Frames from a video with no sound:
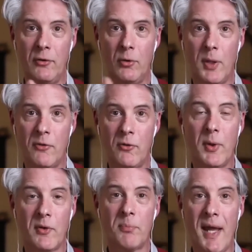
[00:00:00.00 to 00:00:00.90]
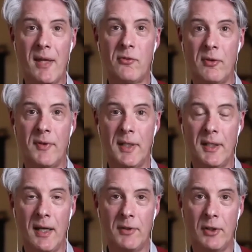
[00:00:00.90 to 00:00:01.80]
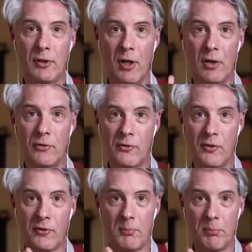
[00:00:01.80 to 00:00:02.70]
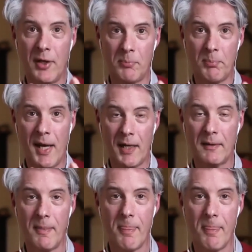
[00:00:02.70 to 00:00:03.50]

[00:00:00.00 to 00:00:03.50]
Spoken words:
to one so expansive and then having your consciousness compressed back,